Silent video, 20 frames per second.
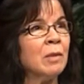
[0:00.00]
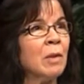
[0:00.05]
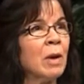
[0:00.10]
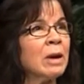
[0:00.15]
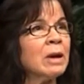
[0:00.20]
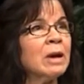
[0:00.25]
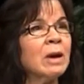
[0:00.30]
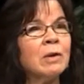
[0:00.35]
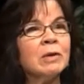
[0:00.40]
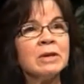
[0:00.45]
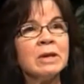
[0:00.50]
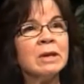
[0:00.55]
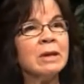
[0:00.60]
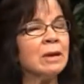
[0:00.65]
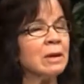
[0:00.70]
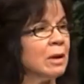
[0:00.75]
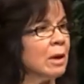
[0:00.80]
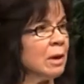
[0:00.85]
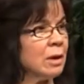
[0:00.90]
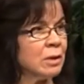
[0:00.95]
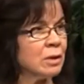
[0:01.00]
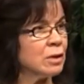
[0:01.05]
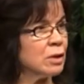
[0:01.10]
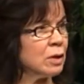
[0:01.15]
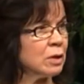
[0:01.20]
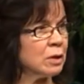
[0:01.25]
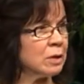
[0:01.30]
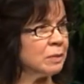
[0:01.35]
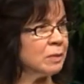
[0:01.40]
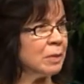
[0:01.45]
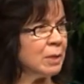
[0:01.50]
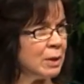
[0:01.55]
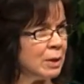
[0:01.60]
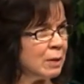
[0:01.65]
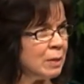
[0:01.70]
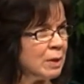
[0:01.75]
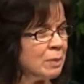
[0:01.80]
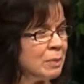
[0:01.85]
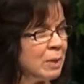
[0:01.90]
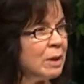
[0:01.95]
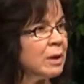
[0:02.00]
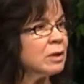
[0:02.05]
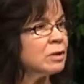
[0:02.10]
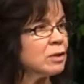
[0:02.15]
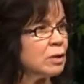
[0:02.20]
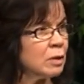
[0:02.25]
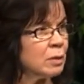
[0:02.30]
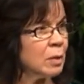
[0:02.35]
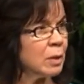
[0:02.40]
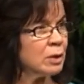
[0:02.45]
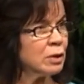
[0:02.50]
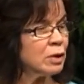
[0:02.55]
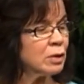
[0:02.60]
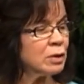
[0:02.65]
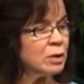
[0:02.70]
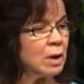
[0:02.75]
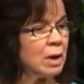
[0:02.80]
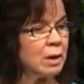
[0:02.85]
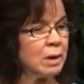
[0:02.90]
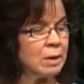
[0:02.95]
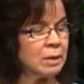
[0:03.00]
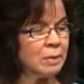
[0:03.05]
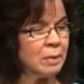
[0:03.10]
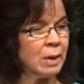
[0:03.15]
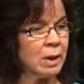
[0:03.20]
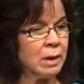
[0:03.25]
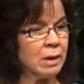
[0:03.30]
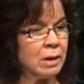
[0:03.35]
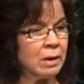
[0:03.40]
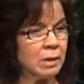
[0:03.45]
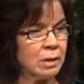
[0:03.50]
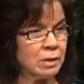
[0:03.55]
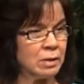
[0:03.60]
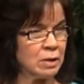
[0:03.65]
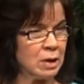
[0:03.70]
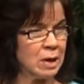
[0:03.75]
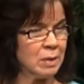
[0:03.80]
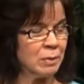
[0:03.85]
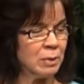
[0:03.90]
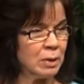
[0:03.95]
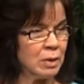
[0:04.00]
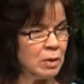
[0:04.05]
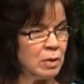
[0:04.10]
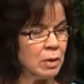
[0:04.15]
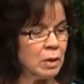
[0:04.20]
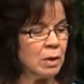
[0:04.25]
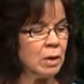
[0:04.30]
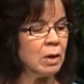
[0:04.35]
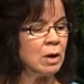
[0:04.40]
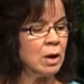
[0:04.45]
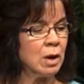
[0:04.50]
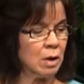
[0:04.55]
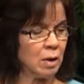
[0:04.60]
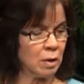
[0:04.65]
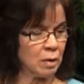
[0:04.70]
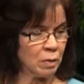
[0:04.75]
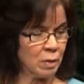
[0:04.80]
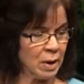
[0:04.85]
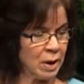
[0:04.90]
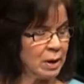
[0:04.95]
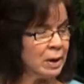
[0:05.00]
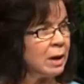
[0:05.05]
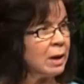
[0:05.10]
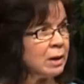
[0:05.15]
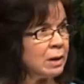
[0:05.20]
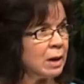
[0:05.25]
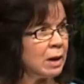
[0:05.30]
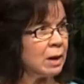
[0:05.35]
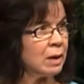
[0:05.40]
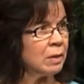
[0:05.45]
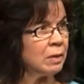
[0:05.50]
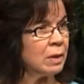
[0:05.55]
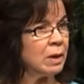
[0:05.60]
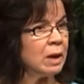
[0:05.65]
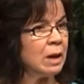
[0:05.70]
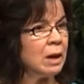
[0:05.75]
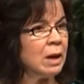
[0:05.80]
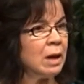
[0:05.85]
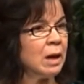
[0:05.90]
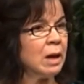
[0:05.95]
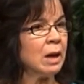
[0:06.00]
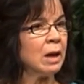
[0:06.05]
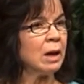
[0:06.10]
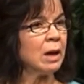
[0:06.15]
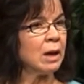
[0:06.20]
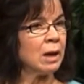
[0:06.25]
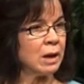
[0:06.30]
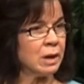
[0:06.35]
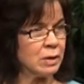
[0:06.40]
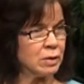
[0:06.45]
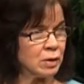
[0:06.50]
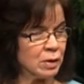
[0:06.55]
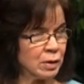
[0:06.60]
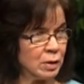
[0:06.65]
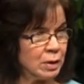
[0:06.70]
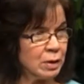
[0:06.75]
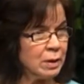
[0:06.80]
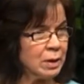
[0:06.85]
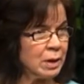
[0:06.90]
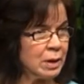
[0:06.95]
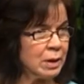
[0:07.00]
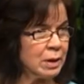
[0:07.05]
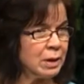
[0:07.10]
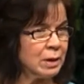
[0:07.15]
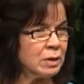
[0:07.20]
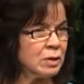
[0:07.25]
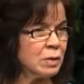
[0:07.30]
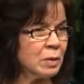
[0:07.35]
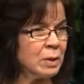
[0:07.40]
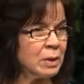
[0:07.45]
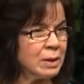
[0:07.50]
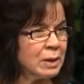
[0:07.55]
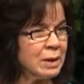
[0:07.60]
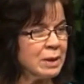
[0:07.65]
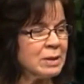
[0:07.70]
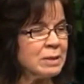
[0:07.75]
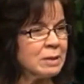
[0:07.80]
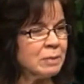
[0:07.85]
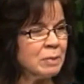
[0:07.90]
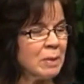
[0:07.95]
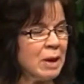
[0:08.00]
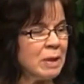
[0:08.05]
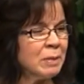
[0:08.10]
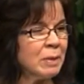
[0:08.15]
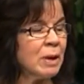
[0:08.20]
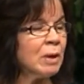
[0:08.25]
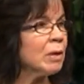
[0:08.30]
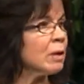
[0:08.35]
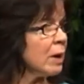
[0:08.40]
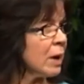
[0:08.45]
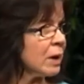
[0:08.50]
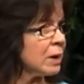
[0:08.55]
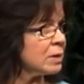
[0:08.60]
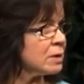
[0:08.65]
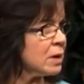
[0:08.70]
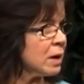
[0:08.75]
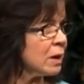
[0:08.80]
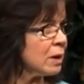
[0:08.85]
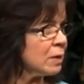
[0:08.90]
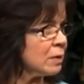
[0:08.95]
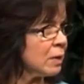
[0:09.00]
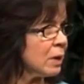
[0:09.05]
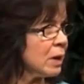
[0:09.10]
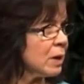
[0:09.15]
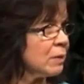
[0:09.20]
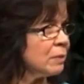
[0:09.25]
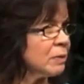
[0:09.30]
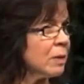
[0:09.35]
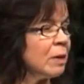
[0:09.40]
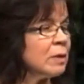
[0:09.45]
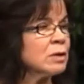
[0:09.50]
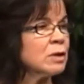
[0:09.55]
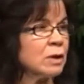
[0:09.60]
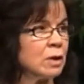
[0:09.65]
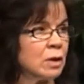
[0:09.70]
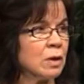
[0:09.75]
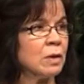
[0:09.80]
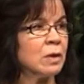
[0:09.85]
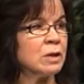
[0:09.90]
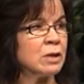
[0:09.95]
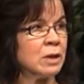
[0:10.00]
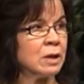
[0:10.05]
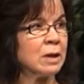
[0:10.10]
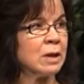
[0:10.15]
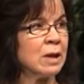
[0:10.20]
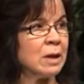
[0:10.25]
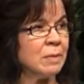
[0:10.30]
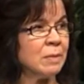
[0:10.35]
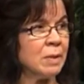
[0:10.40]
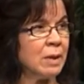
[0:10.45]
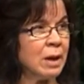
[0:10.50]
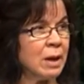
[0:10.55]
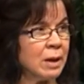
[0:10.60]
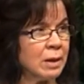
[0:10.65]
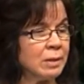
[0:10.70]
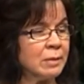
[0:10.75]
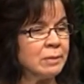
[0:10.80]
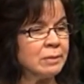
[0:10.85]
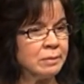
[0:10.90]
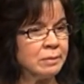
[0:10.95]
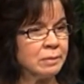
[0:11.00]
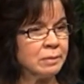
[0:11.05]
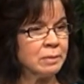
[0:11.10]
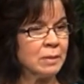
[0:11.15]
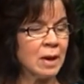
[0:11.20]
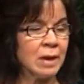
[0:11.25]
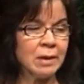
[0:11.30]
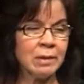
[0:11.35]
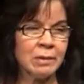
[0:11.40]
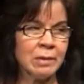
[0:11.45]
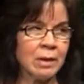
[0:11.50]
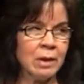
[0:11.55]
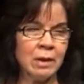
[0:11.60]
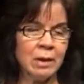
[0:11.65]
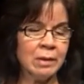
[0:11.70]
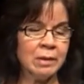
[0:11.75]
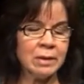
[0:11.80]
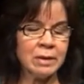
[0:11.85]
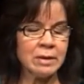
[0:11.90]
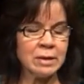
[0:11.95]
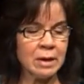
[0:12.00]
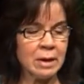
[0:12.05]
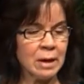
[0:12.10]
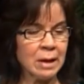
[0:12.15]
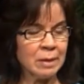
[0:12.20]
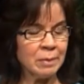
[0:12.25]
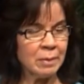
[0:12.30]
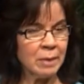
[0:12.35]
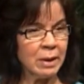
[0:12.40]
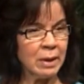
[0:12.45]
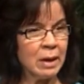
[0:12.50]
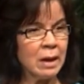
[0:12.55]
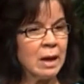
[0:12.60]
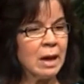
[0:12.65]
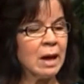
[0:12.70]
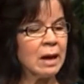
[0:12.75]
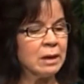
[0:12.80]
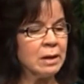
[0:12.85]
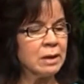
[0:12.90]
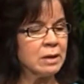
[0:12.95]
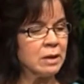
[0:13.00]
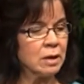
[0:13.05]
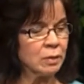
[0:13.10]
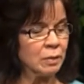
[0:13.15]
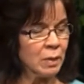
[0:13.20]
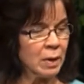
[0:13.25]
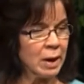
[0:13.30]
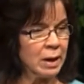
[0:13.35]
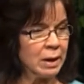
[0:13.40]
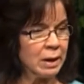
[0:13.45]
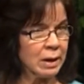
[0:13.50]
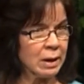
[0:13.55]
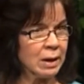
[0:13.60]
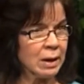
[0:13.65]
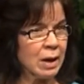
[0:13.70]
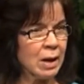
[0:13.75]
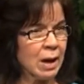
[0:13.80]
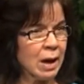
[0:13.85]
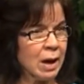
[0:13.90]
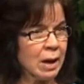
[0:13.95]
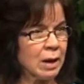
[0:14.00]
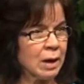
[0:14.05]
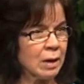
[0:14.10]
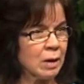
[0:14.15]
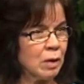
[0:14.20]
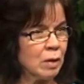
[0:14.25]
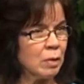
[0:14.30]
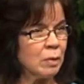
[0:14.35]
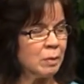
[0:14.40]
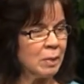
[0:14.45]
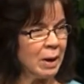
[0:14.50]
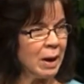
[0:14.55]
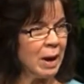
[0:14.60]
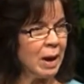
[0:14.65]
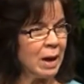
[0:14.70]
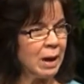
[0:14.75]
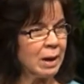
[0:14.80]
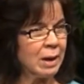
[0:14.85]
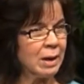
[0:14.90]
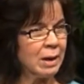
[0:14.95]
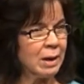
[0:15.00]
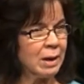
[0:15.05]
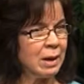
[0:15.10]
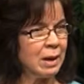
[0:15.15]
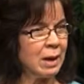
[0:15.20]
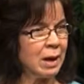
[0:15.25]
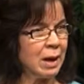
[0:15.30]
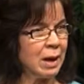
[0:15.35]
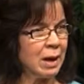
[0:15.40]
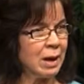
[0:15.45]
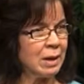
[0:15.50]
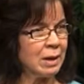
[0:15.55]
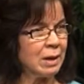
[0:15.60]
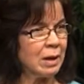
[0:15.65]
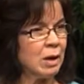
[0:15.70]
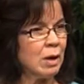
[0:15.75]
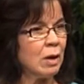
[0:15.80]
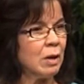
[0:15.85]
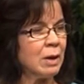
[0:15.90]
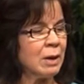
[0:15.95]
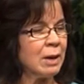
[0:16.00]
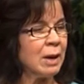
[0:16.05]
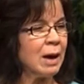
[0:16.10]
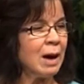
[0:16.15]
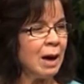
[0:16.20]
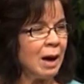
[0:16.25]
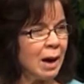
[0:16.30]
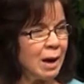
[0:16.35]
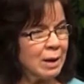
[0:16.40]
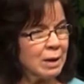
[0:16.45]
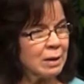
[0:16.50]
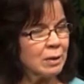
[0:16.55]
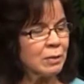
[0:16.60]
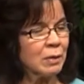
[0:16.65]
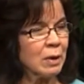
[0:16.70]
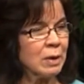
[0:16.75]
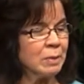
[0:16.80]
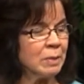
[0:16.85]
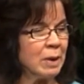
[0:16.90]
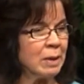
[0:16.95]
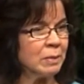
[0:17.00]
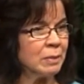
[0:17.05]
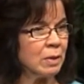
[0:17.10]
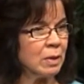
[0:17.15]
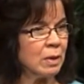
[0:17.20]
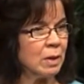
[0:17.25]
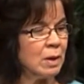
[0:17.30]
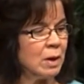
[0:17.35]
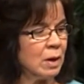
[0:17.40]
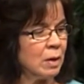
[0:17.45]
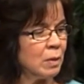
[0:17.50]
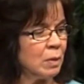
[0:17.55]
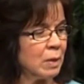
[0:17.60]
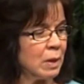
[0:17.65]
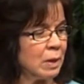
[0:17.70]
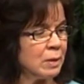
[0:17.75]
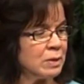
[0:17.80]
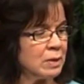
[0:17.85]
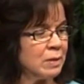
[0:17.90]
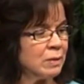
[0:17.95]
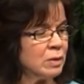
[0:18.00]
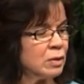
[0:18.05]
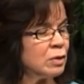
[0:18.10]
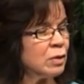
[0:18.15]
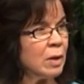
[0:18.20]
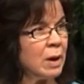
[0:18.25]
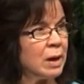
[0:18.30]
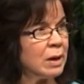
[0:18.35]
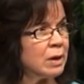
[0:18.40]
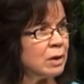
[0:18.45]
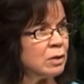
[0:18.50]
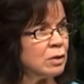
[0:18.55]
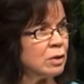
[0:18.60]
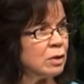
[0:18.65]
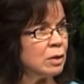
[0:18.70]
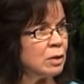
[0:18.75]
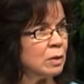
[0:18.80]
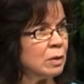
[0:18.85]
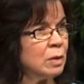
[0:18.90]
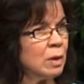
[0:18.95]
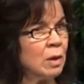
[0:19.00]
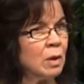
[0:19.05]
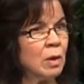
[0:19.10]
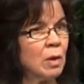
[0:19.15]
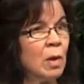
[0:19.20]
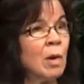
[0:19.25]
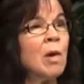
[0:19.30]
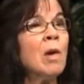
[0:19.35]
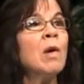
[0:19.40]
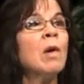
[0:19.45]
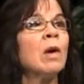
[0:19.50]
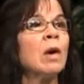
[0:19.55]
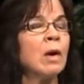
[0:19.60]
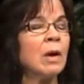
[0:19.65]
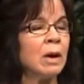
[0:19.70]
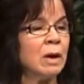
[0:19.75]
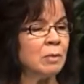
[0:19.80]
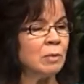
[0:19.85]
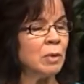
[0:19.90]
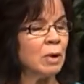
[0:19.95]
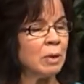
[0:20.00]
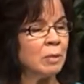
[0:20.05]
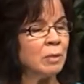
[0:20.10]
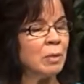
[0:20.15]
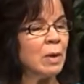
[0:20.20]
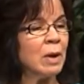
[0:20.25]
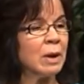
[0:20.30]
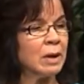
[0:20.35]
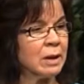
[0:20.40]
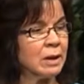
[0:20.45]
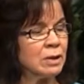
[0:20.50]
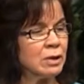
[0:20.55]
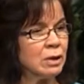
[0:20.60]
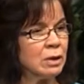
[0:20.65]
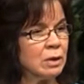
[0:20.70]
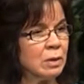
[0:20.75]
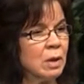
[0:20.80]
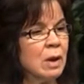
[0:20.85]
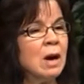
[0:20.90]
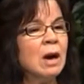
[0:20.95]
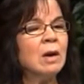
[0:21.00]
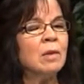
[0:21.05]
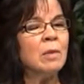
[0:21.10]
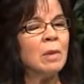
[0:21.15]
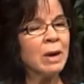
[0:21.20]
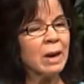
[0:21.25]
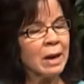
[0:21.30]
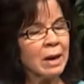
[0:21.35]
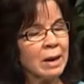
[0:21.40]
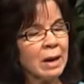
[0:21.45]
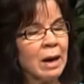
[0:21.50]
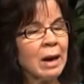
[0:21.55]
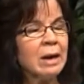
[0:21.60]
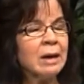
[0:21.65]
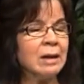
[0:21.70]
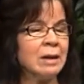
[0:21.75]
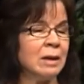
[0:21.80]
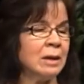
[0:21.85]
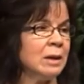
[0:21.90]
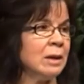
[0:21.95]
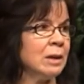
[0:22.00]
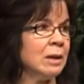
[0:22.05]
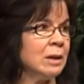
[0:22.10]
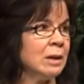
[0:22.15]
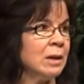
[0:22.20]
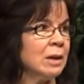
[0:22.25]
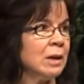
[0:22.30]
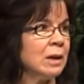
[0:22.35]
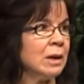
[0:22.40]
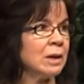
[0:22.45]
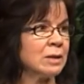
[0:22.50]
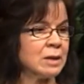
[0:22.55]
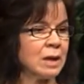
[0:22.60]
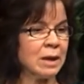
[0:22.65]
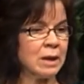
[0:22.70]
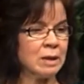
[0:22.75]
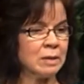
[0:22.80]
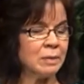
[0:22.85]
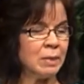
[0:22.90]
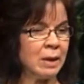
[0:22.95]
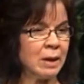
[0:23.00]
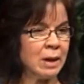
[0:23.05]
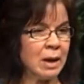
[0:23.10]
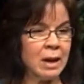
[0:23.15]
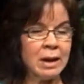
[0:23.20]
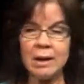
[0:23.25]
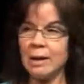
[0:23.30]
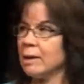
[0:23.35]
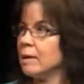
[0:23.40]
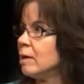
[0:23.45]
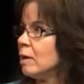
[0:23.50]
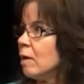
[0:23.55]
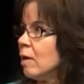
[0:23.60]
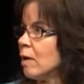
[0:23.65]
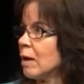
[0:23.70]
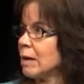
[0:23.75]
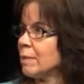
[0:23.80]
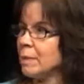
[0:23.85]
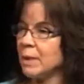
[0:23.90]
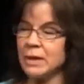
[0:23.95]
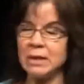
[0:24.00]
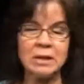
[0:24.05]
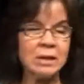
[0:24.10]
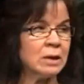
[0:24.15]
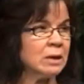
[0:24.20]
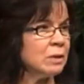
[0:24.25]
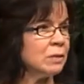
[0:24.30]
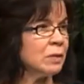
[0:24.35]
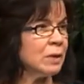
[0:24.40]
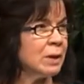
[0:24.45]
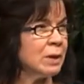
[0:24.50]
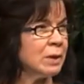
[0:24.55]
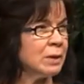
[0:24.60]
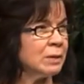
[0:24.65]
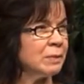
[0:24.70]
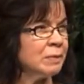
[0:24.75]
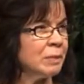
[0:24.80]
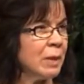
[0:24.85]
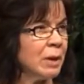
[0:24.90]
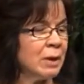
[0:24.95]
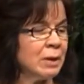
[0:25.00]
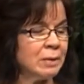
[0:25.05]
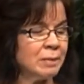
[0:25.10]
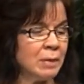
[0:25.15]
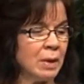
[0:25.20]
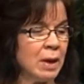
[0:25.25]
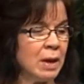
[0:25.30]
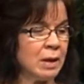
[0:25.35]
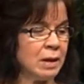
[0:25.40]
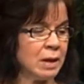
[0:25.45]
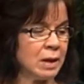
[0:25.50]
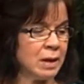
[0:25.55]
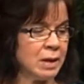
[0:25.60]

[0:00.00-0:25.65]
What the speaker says: goes into long-term? You know what I mean? And so what you're talking about, the tape recorder or writing it down, is good. So at least maybe, or like a diary. I was encouraged to keep that. I don't all the time, but at least in writing it, I can go back and kind of remember what I was even trying to do, or more importantly too, what I got done, because I can be kind of hard on myself, you know, that I